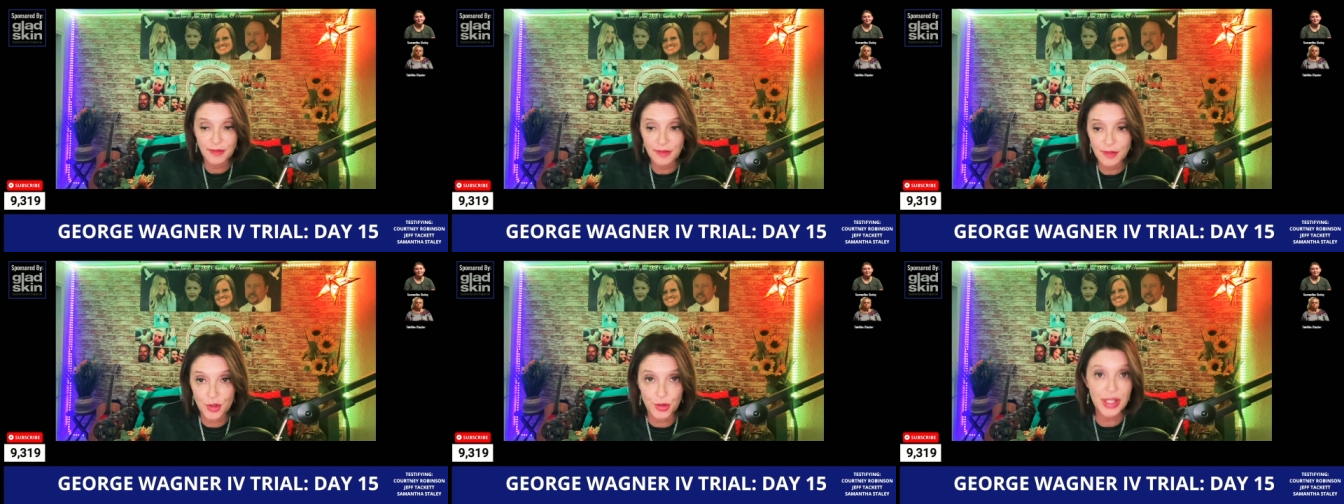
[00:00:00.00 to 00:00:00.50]

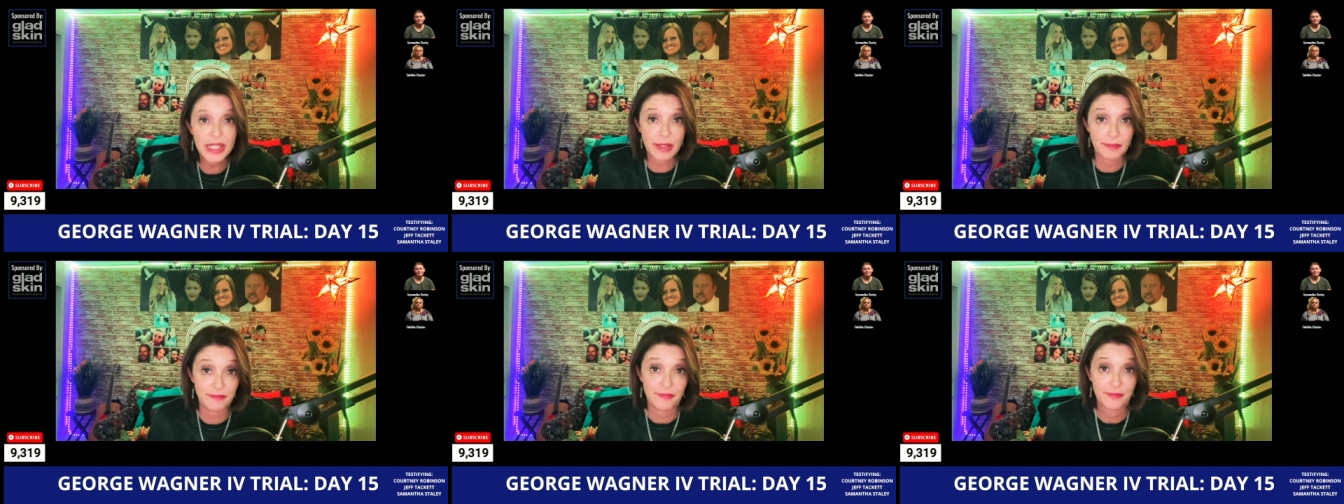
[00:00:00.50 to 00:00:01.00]

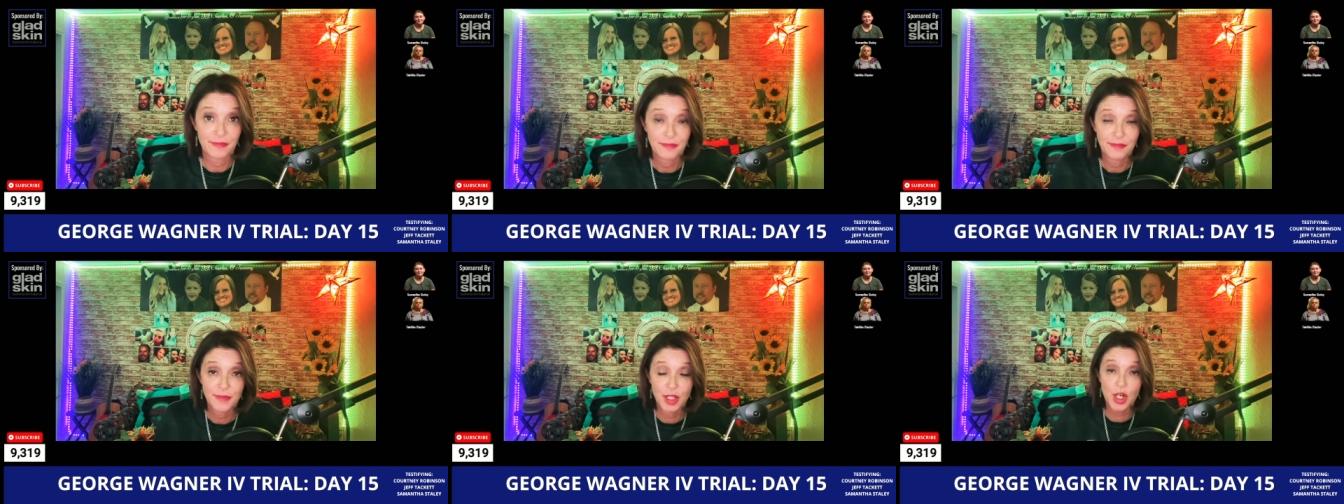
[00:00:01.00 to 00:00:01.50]
dream
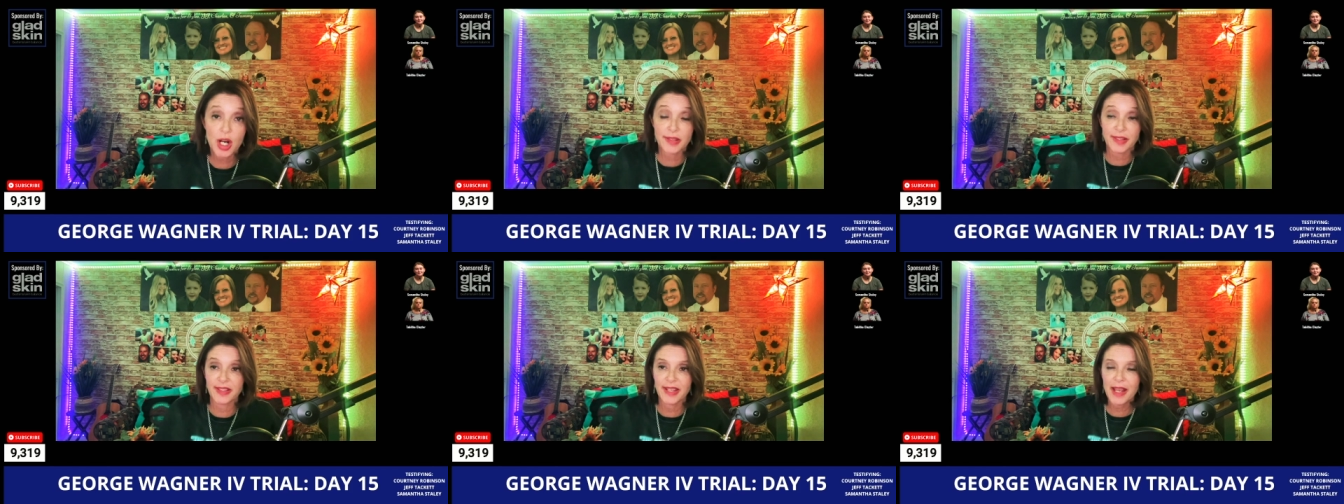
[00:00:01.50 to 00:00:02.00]
to cross
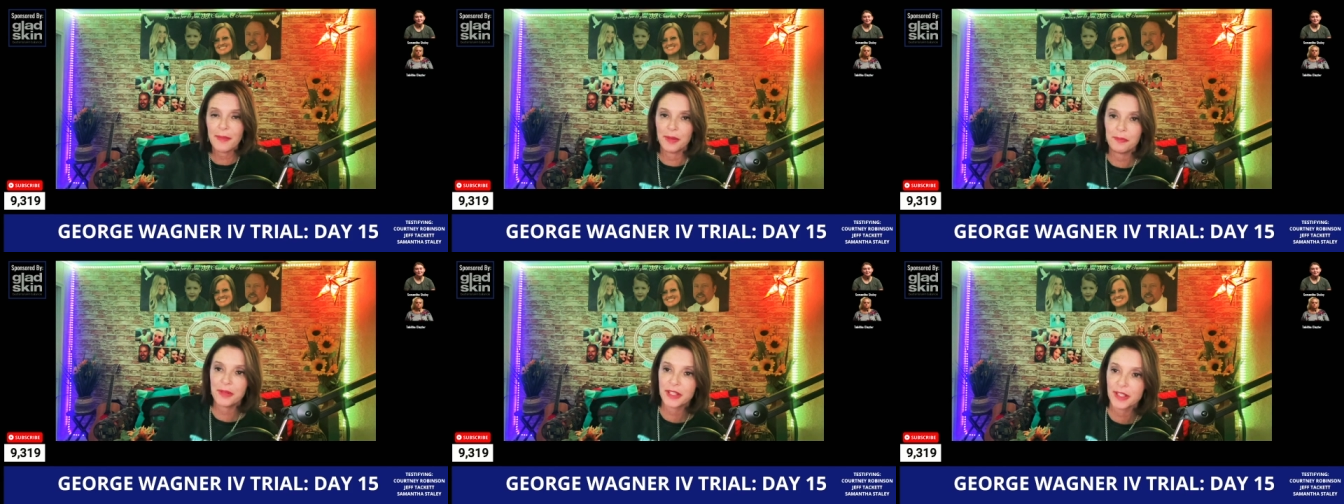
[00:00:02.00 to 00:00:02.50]
examine
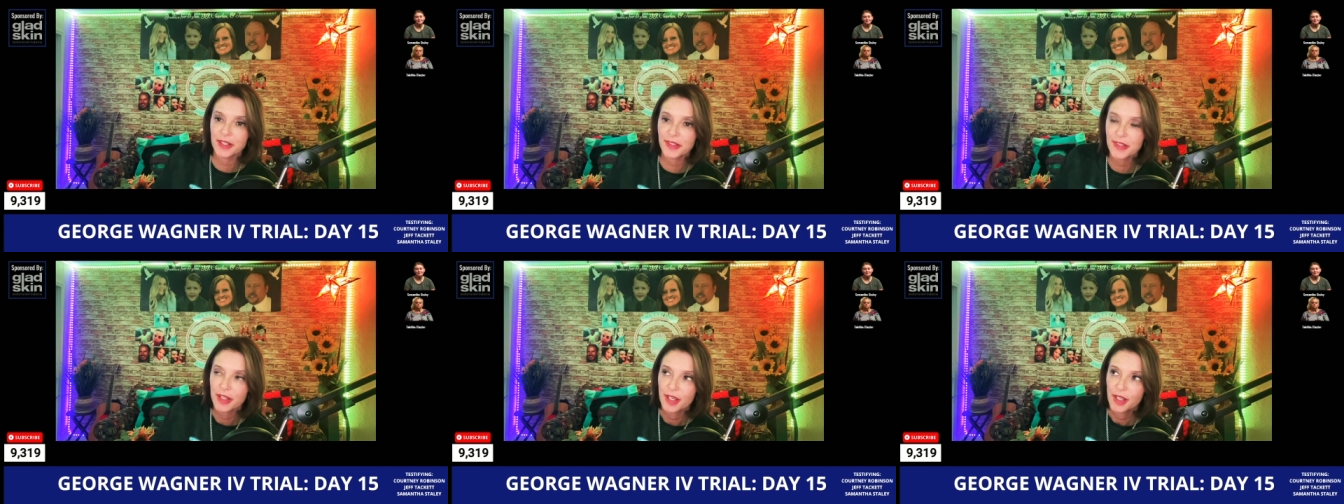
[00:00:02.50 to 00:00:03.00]
because